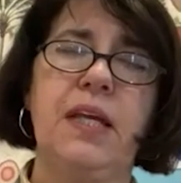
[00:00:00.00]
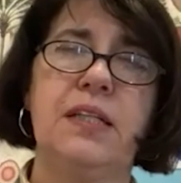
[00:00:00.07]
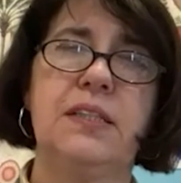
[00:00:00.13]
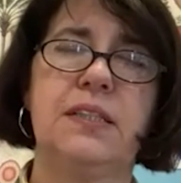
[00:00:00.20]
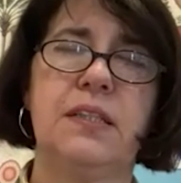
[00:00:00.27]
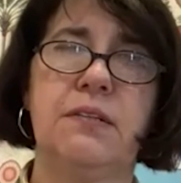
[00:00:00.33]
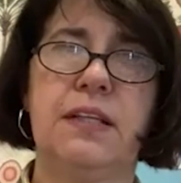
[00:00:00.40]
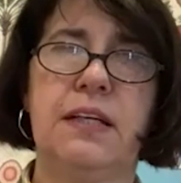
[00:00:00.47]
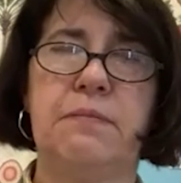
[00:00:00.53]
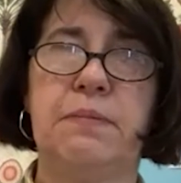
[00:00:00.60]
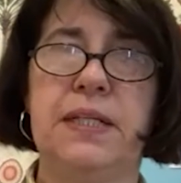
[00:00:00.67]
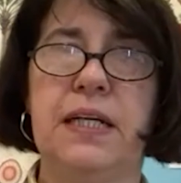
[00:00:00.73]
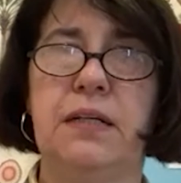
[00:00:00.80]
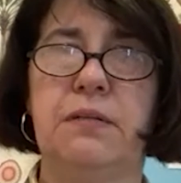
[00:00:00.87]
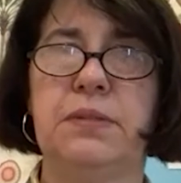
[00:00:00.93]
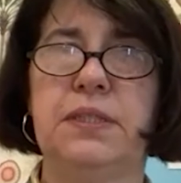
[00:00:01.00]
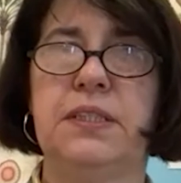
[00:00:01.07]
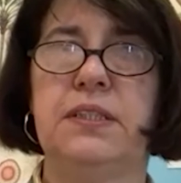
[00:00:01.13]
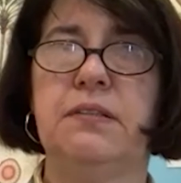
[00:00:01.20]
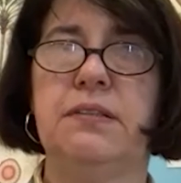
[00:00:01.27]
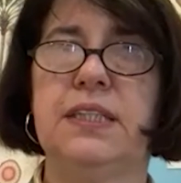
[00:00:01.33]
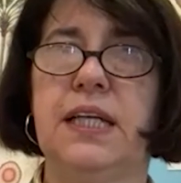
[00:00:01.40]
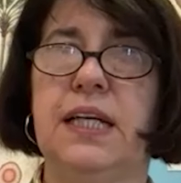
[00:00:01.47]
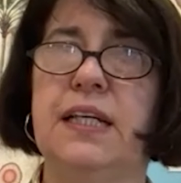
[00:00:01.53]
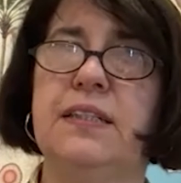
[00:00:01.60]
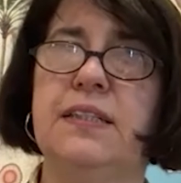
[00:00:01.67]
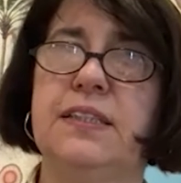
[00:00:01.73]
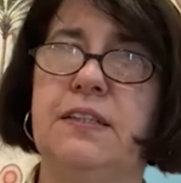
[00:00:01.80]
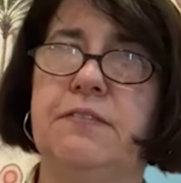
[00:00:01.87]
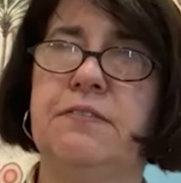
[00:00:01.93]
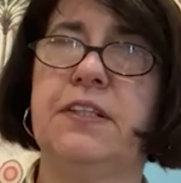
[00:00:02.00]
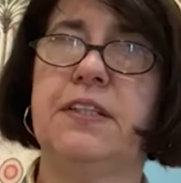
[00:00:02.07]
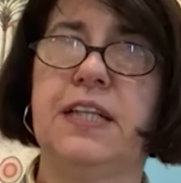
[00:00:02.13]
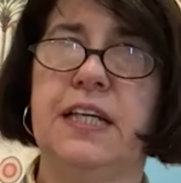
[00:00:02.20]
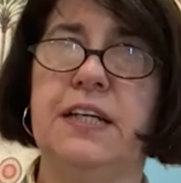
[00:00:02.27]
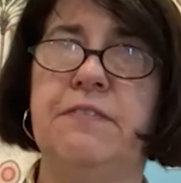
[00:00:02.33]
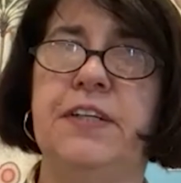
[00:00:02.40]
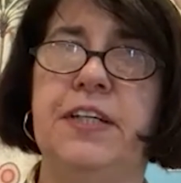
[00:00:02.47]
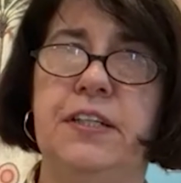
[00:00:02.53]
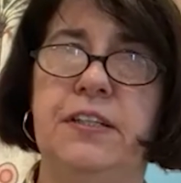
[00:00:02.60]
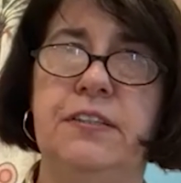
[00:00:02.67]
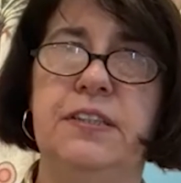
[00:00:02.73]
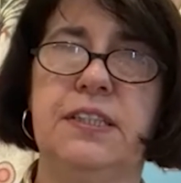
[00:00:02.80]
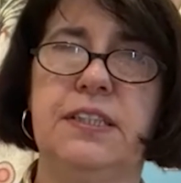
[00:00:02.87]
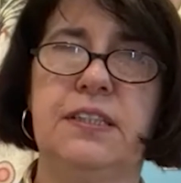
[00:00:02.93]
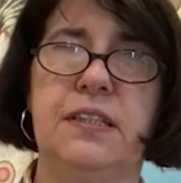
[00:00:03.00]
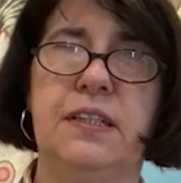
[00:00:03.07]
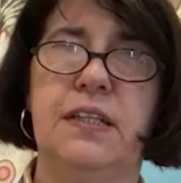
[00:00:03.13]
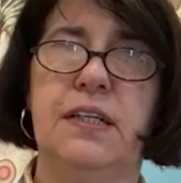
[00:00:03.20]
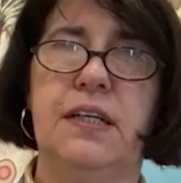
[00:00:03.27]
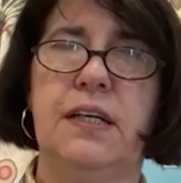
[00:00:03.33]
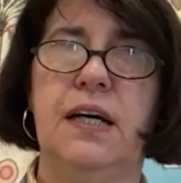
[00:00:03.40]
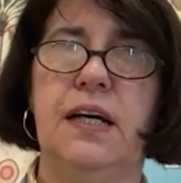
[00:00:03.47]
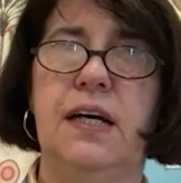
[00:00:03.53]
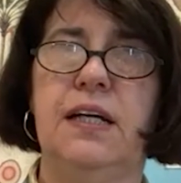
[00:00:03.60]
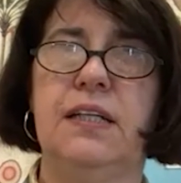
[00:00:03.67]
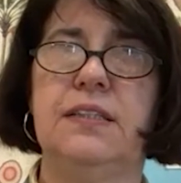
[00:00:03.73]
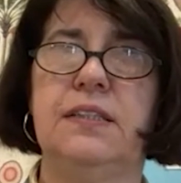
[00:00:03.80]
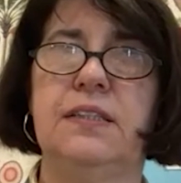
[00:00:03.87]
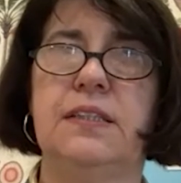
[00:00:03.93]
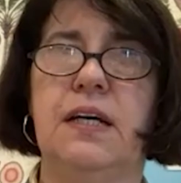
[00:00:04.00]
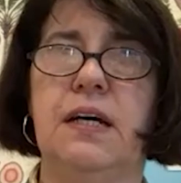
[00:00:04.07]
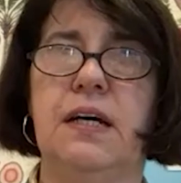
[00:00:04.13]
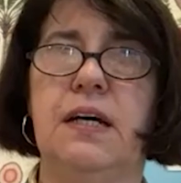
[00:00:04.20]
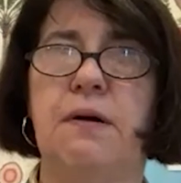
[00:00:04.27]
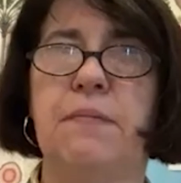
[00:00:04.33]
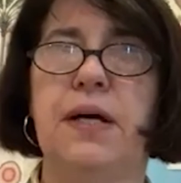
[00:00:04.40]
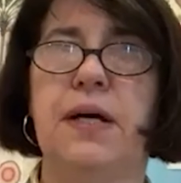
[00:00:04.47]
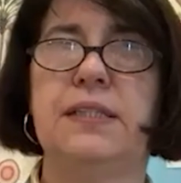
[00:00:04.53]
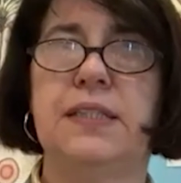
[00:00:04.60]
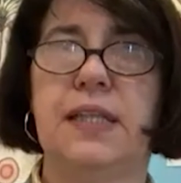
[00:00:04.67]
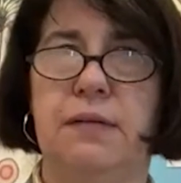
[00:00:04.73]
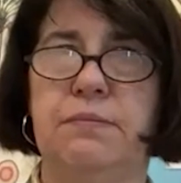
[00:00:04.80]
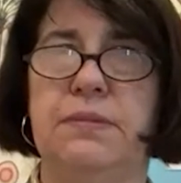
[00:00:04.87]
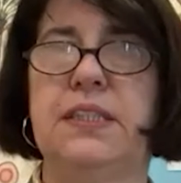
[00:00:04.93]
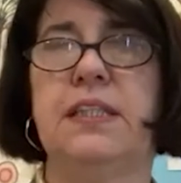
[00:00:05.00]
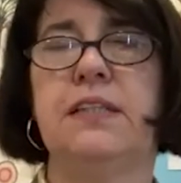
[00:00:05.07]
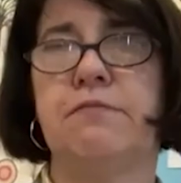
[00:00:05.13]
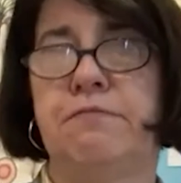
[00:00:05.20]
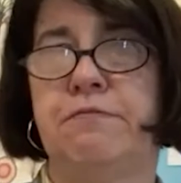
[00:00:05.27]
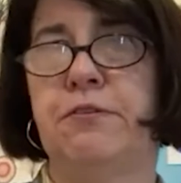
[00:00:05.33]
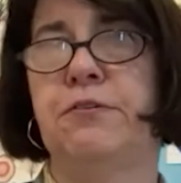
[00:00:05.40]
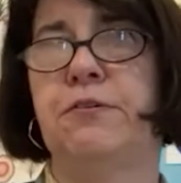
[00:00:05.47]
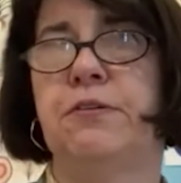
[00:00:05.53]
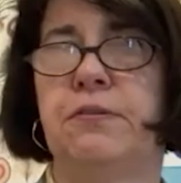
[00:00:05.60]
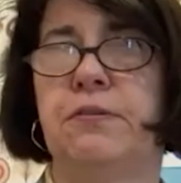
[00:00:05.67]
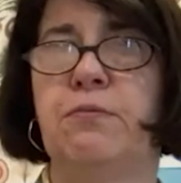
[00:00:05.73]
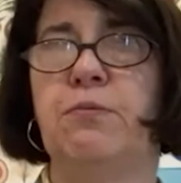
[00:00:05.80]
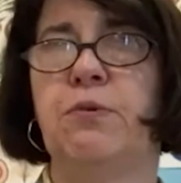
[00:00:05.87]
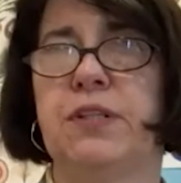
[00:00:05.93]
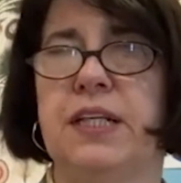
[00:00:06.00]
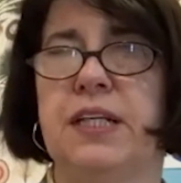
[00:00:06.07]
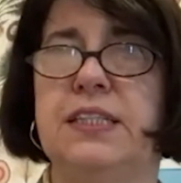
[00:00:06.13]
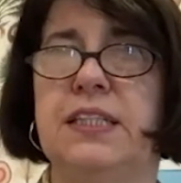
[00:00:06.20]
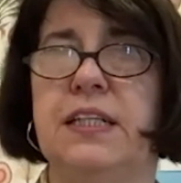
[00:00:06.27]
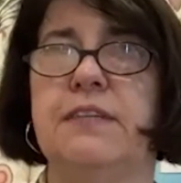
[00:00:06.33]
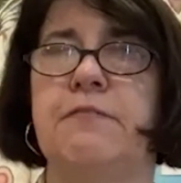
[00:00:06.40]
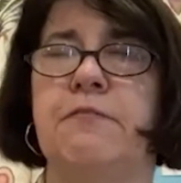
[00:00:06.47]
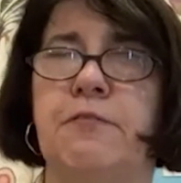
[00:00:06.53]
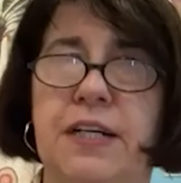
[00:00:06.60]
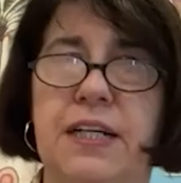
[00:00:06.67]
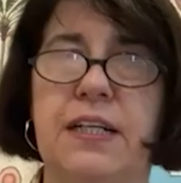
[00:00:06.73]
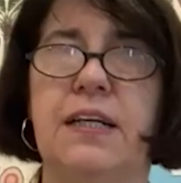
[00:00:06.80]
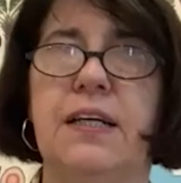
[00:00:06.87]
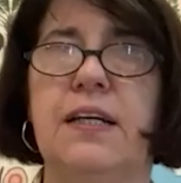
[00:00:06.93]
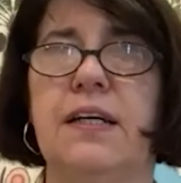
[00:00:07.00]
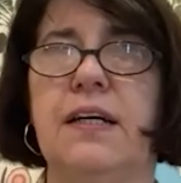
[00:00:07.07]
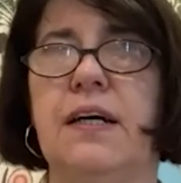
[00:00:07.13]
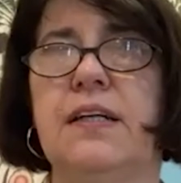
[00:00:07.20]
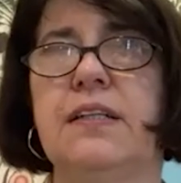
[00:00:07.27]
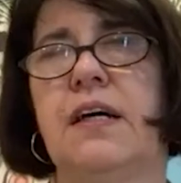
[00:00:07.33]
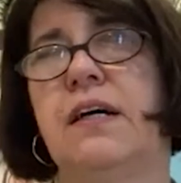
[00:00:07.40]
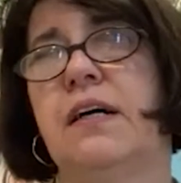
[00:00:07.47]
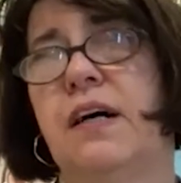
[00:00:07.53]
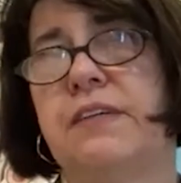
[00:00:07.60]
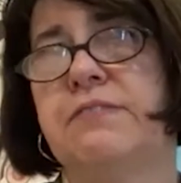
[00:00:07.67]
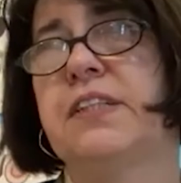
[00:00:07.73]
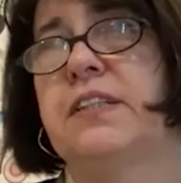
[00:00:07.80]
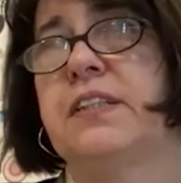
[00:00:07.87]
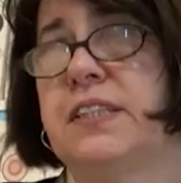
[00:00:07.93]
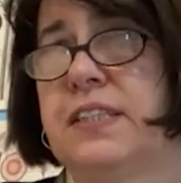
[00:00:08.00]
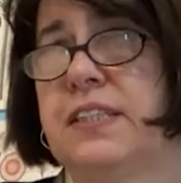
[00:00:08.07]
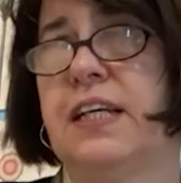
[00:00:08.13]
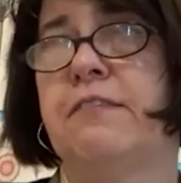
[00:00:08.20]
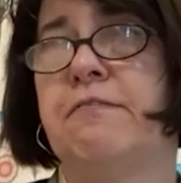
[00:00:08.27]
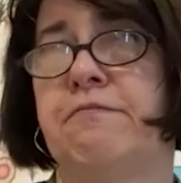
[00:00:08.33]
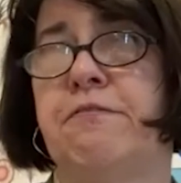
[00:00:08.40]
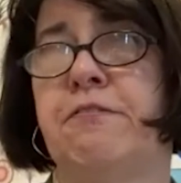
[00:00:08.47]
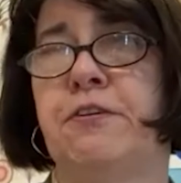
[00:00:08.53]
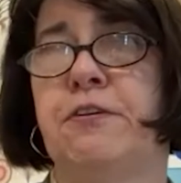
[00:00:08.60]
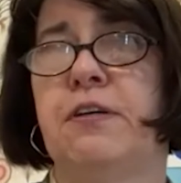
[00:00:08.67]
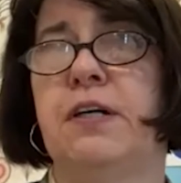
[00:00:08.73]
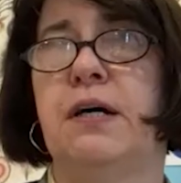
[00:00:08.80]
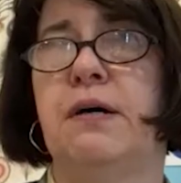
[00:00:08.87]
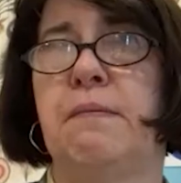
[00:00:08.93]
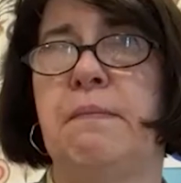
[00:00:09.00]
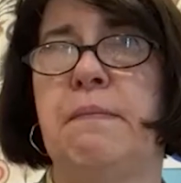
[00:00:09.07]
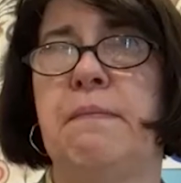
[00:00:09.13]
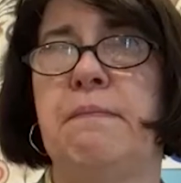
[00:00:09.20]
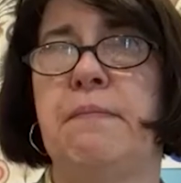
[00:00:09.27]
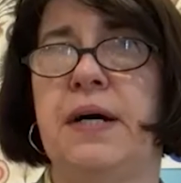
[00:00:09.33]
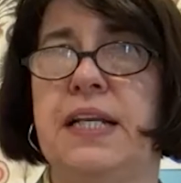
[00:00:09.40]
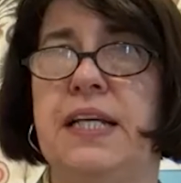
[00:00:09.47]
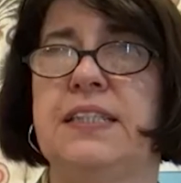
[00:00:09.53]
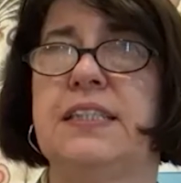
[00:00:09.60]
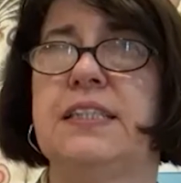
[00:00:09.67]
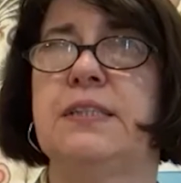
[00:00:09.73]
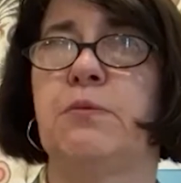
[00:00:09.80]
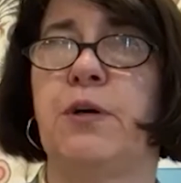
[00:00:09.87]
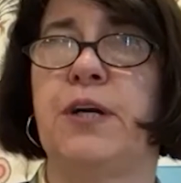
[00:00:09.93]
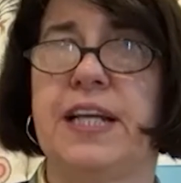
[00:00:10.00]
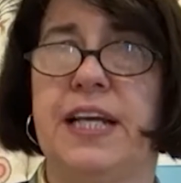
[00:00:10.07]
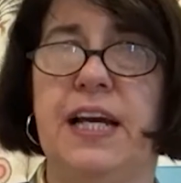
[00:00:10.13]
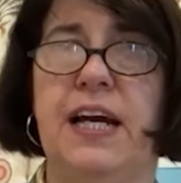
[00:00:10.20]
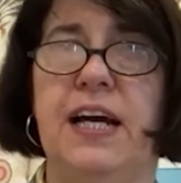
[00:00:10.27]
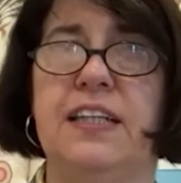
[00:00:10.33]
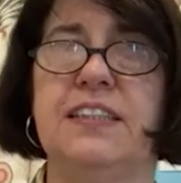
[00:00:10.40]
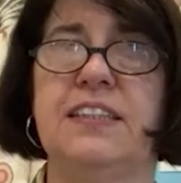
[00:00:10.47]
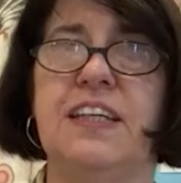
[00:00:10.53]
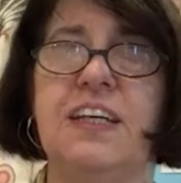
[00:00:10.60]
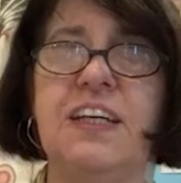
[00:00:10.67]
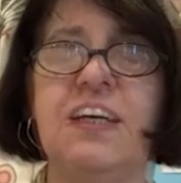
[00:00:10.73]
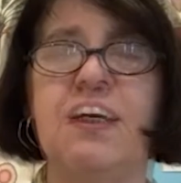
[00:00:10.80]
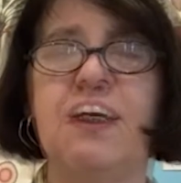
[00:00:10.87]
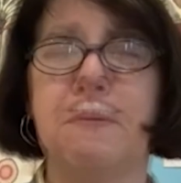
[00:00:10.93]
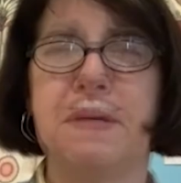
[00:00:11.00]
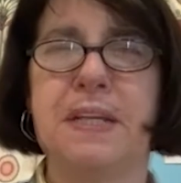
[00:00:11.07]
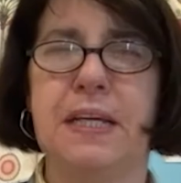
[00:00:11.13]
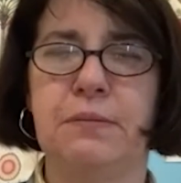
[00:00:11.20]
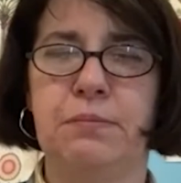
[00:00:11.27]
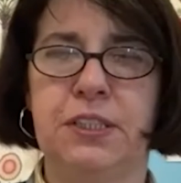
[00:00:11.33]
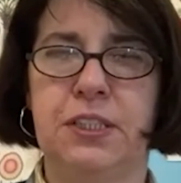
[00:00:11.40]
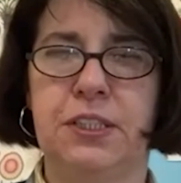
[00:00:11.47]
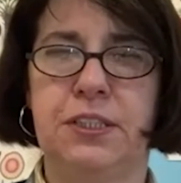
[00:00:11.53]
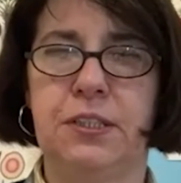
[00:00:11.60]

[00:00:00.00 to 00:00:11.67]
So they've been able to take stuff that they've used and adapt it for what they're delivering. And I've done the same for my lessons where I can. What I've been able to